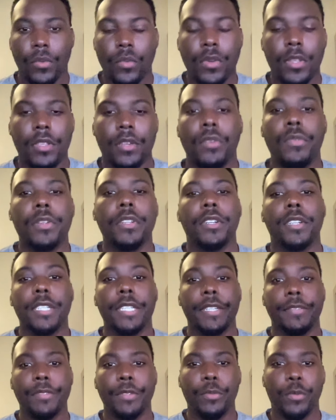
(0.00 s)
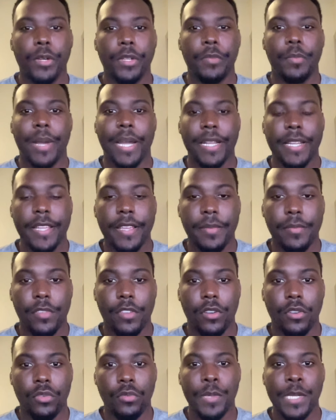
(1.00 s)
What's going on, everyone? My name's
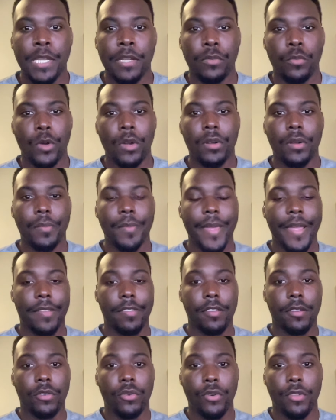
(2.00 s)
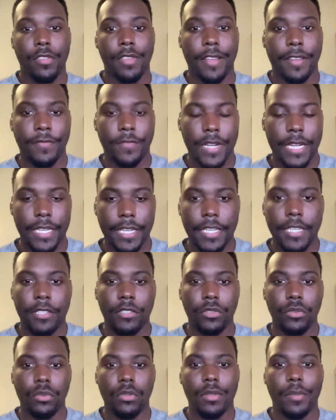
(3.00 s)
Obi, and welcome back to Courtside
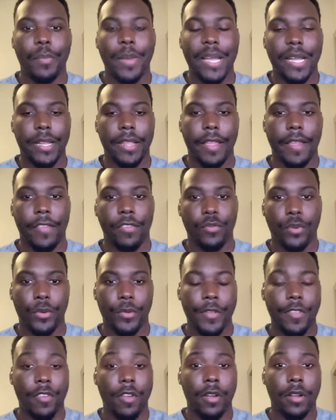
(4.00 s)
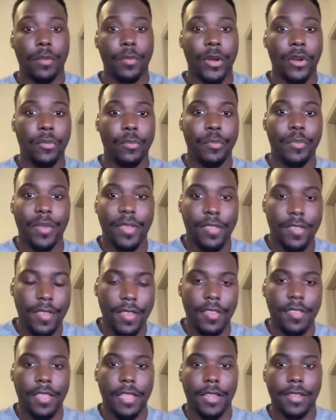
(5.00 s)
Financial, the podcast where we talk about
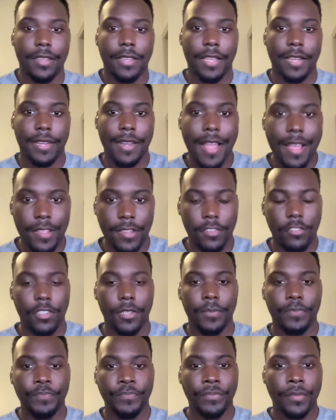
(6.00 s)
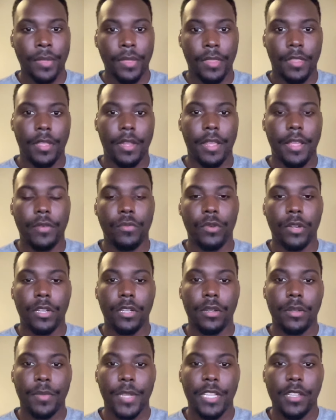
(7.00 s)
business and technology. Today, we're
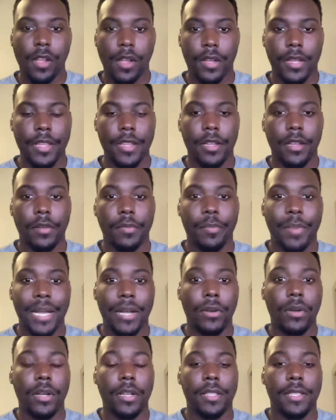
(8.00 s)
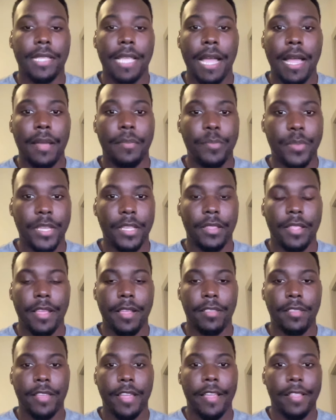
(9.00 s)
going to be talking about a topic
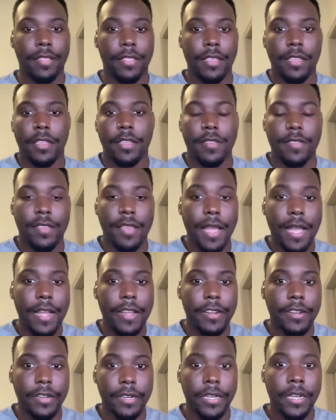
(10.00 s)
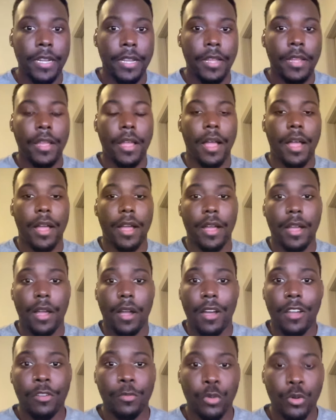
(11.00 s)
that's got the entire
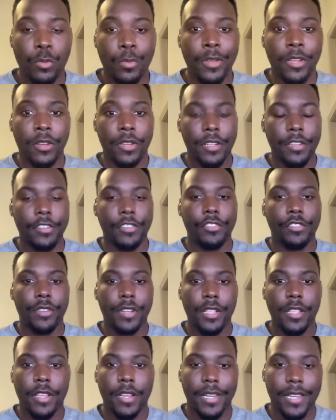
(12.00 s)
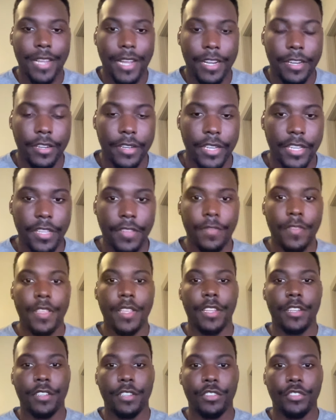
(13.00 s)
automobile industry, the entire EV
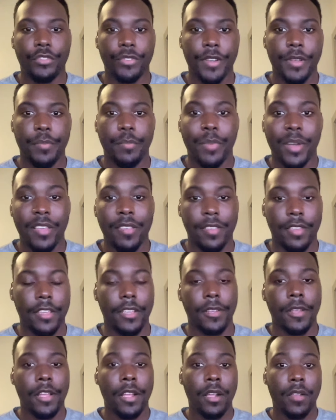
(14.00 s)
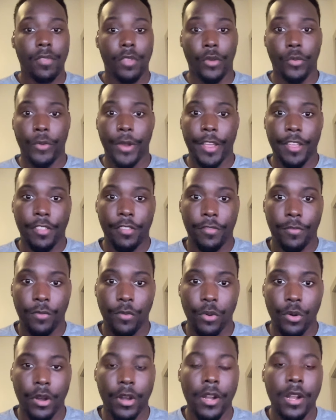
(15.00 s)
industry buzzing: the race
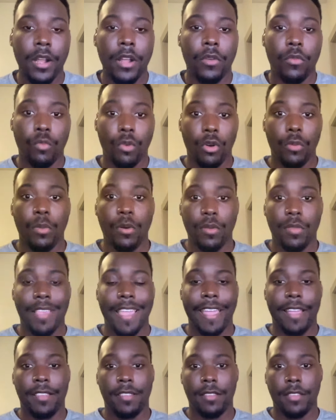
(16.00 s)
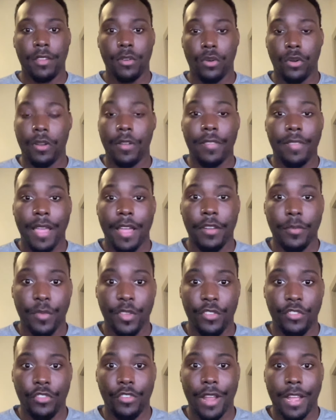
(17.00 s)
for robotaxi or
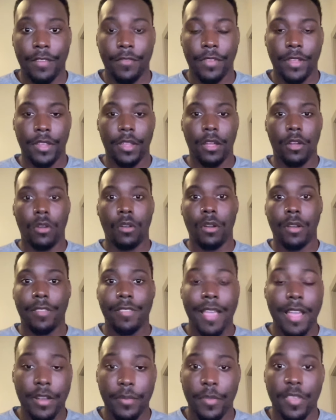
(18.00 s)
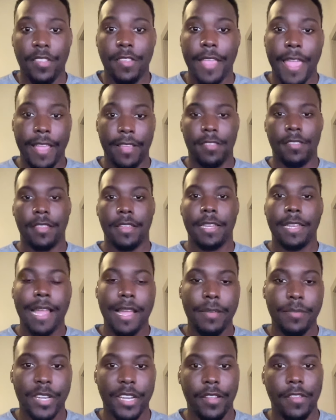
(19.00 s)
autonomous driving or autonomous taxi
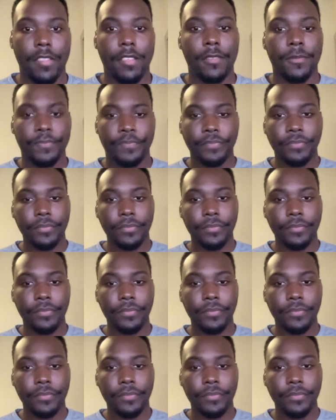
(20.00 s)
dominance.